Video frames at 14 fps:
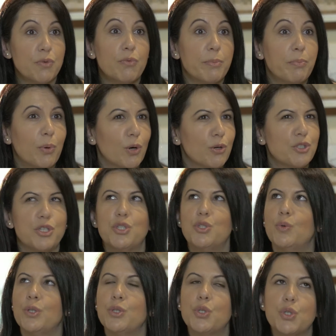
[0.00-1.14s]
report she's doing
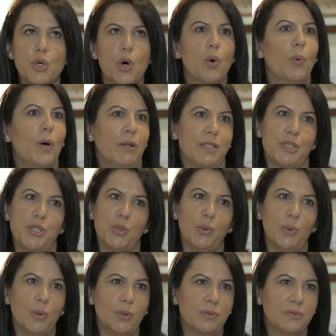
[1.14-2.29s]
so well in
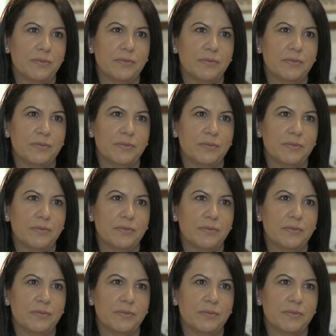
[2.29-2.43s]
school.